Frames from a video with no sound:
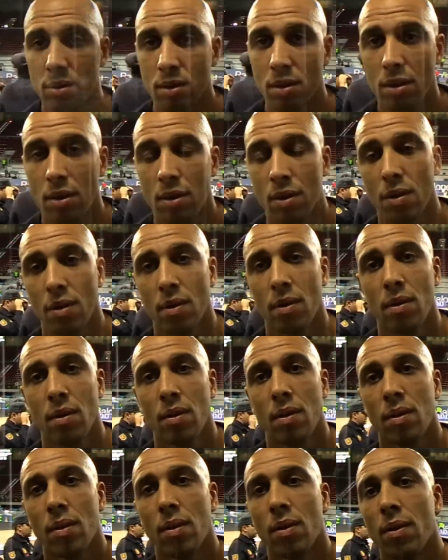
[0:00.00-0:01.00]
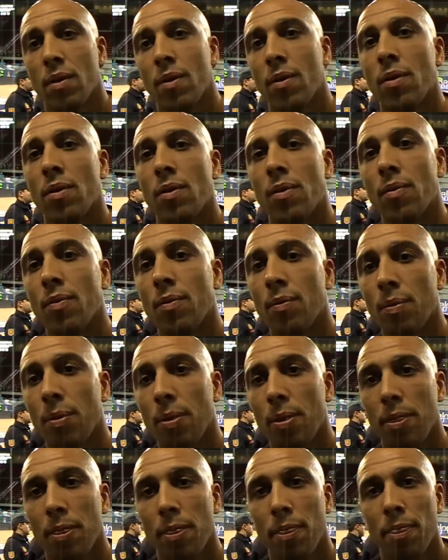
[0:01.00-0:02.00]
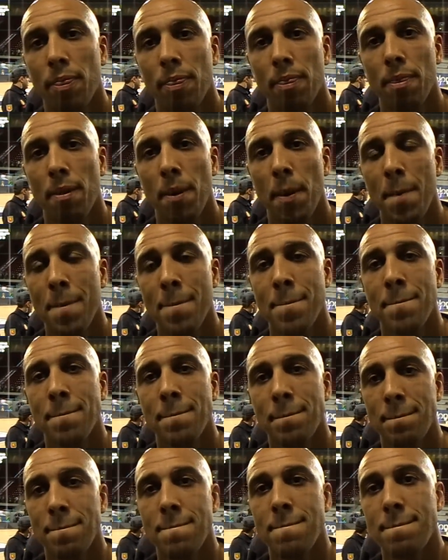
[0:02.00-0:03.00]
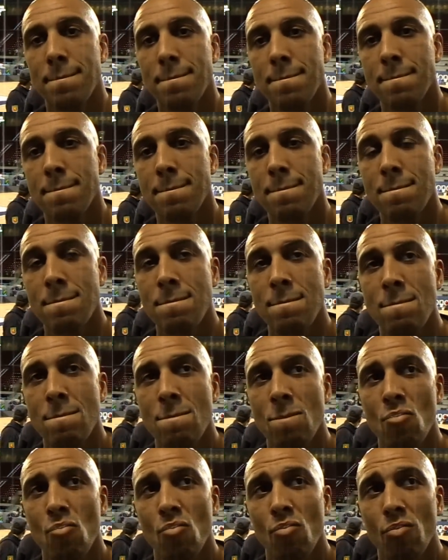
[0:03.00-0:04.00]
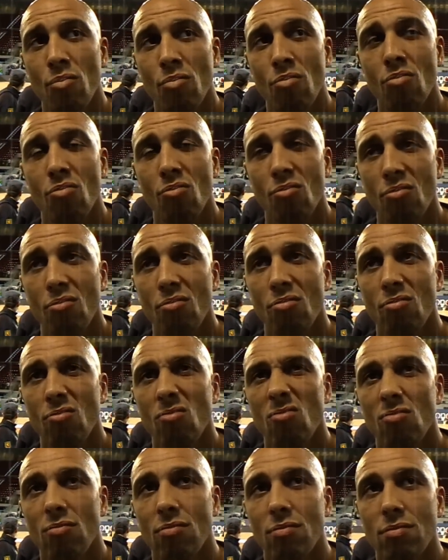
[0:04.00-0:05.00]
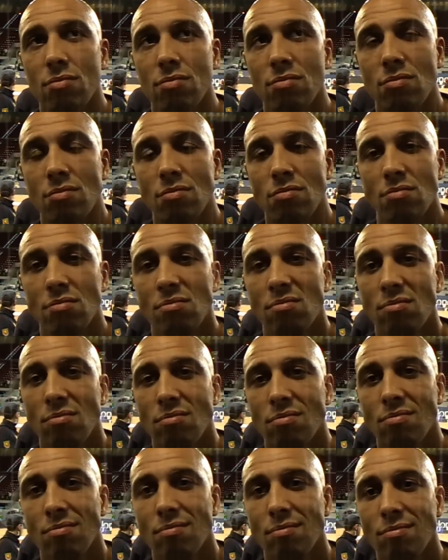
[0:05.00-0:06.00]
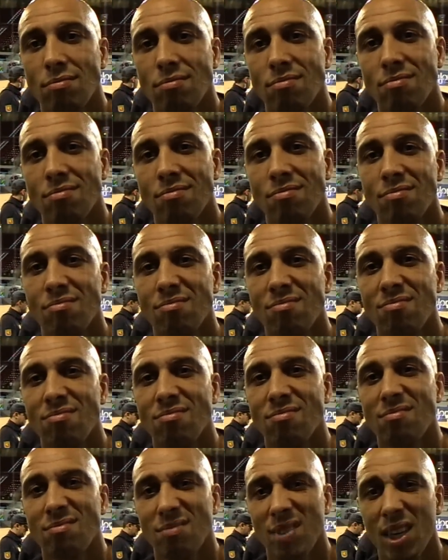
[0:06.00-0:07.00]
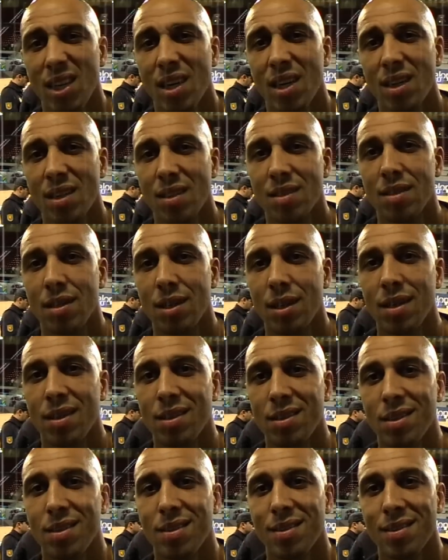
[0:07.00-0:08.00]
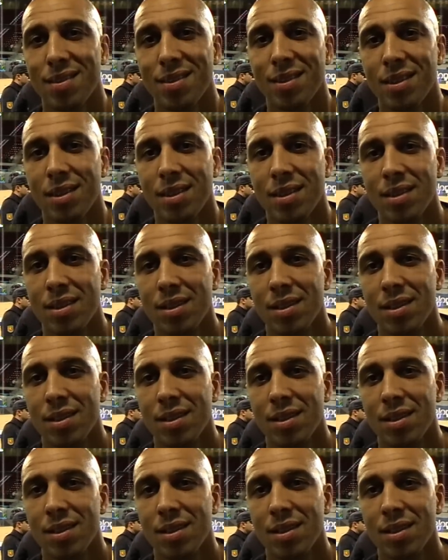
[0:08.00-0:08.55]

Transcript: To ask you about the Italian basketball, which situation is the Italian basketball right now? Because it's a little bit lower, you know, from your time. Why?